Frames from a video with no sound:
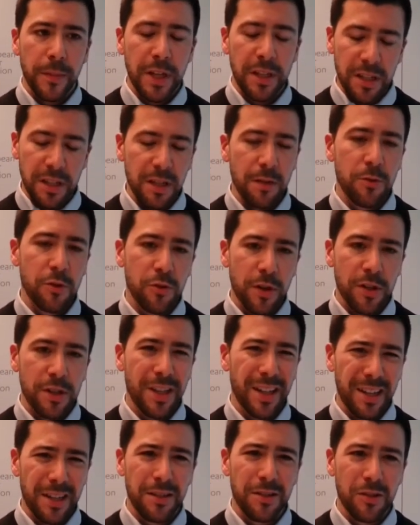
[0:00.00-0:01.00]
it seems to us
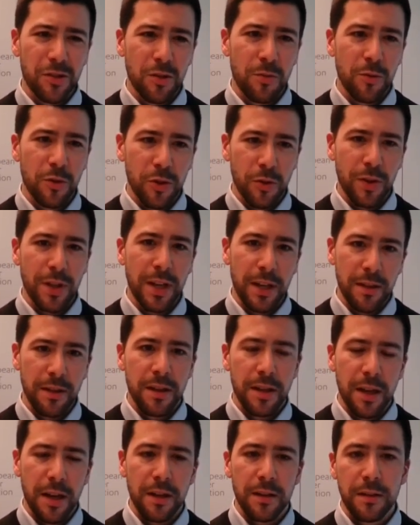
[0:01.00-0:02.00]
that consumers will, in
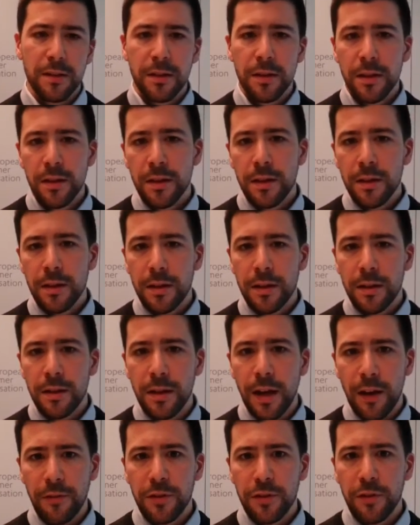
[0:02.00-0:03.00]
the end,
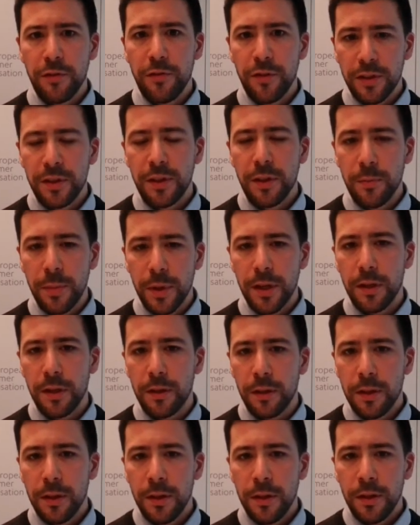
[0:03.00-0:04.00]
have to foot the
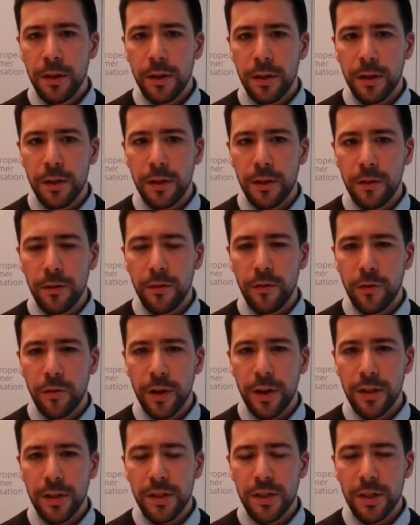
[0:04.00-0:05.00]
bill for
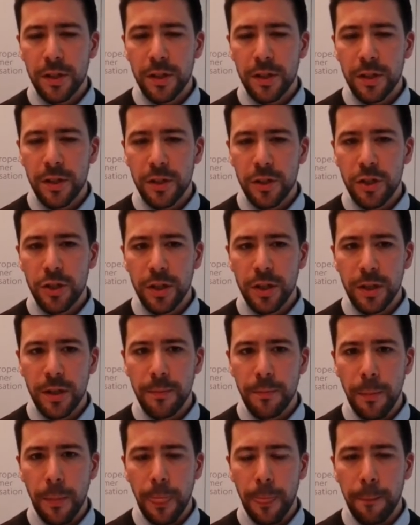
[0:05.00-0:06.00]
any such
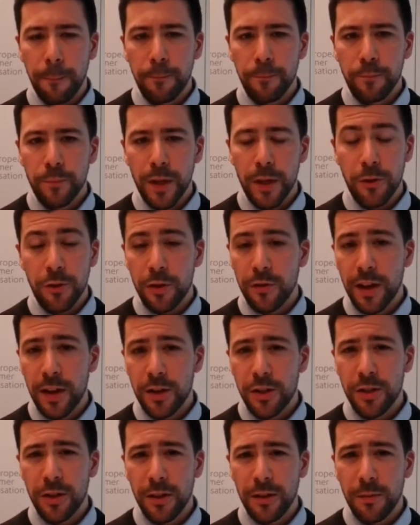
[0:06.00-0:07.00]
intervention
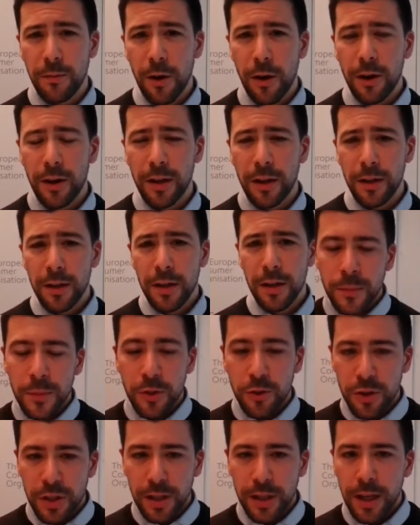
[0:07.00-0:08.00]
on the market.
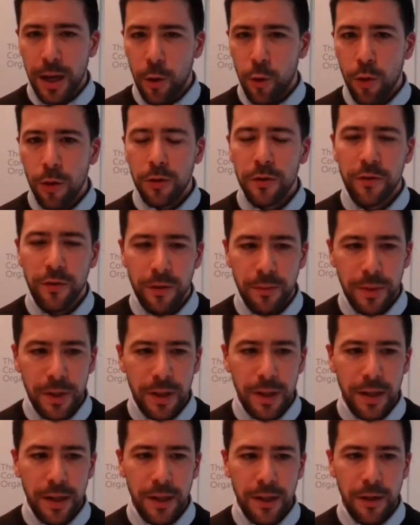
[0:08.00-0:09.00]
So stealing a quote from
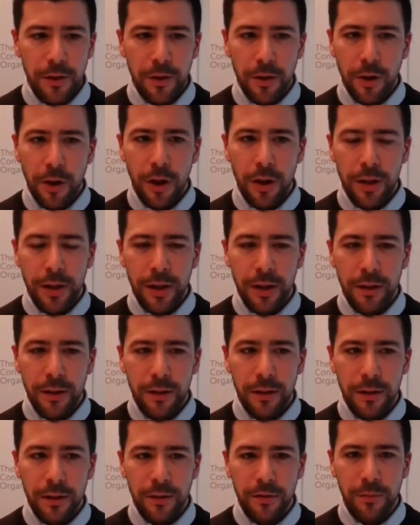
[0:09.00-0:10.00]
another colleague
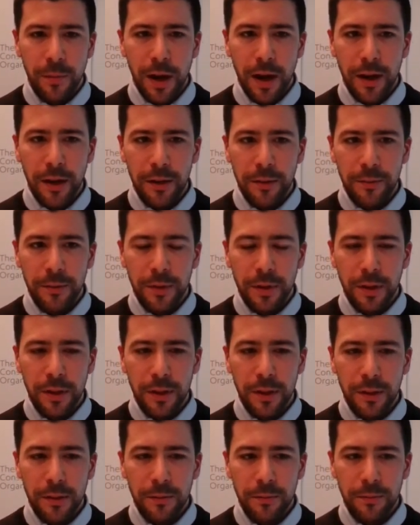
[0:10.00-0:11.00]
of mine
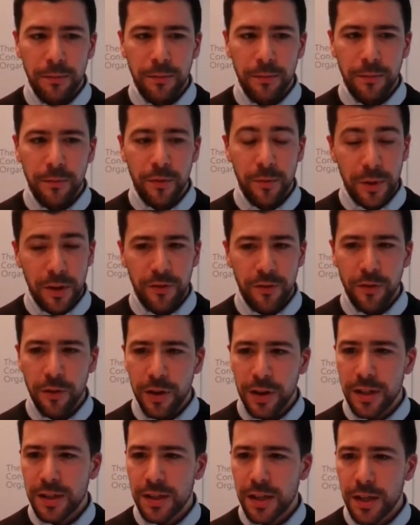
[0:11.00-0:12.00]
from a
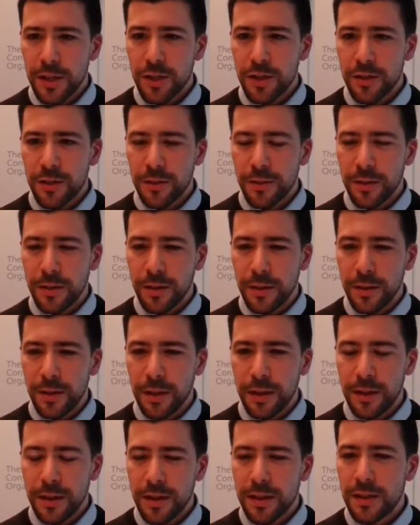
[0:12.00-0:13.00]
different organization,
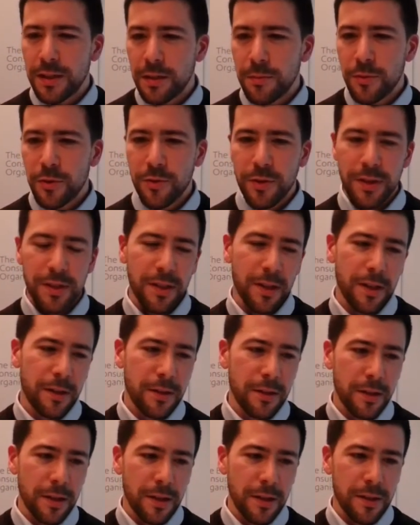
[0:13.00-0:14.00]
it does seem to us
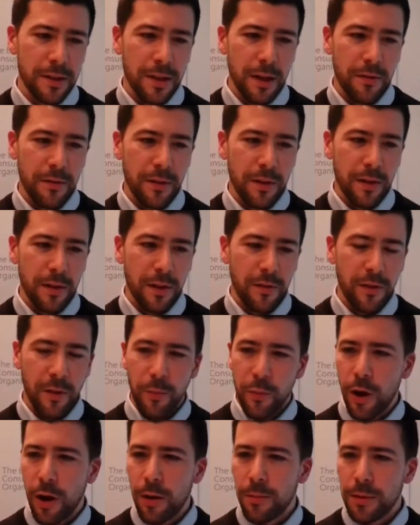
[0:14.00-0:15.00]
that instead of
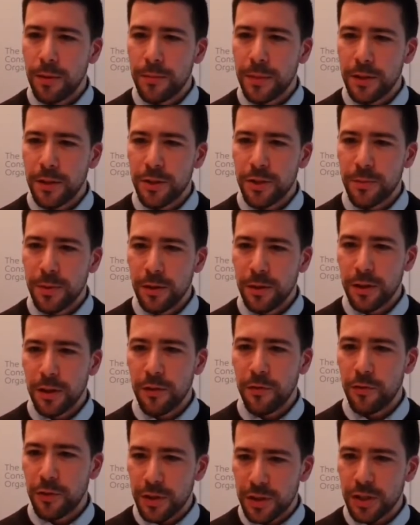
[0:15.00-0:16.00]
a problem that should be
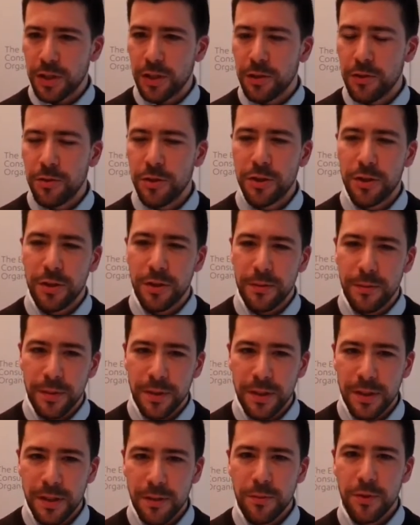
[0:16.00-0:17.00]
looking for a
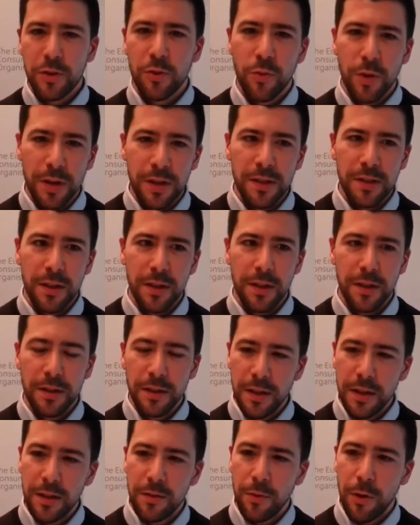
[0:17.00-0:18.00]
solution, it seems to us that
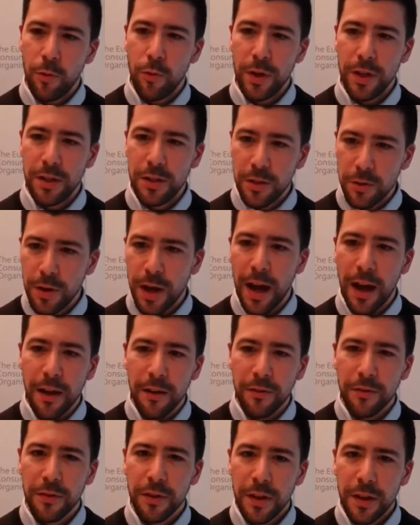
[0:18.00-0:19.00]
indeed what we do
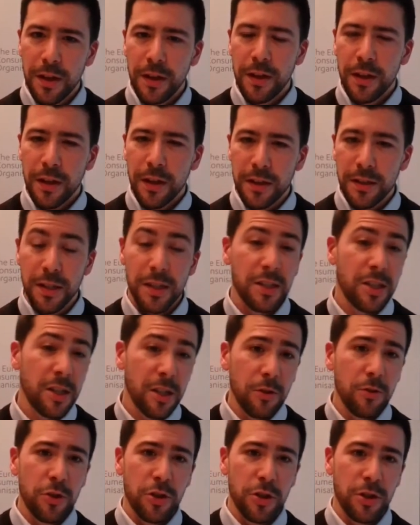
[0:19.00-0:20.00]
have is a
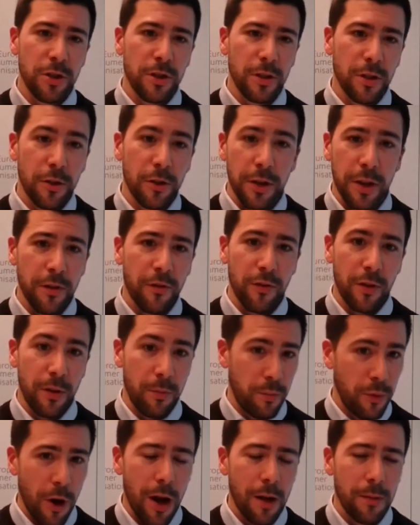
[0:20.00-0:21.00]
solution looking for
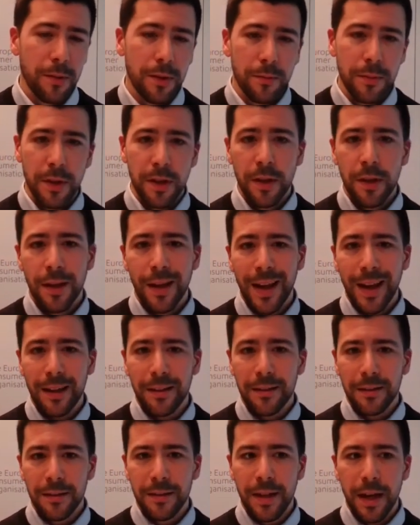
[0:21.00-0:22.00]
a problem.
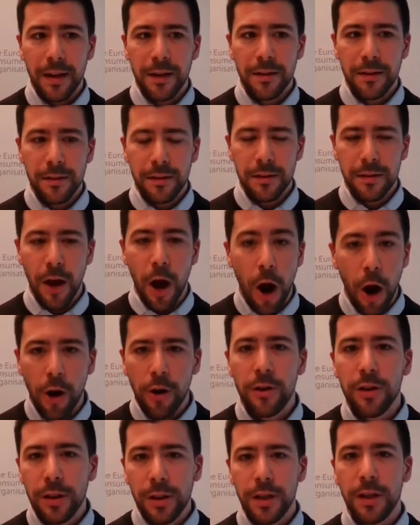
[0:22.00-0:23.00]
And that is
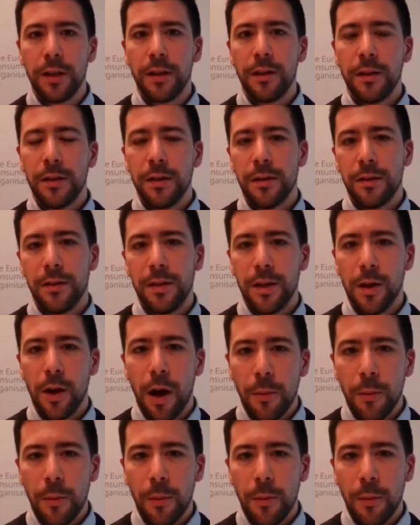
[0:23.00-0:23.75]
hardly the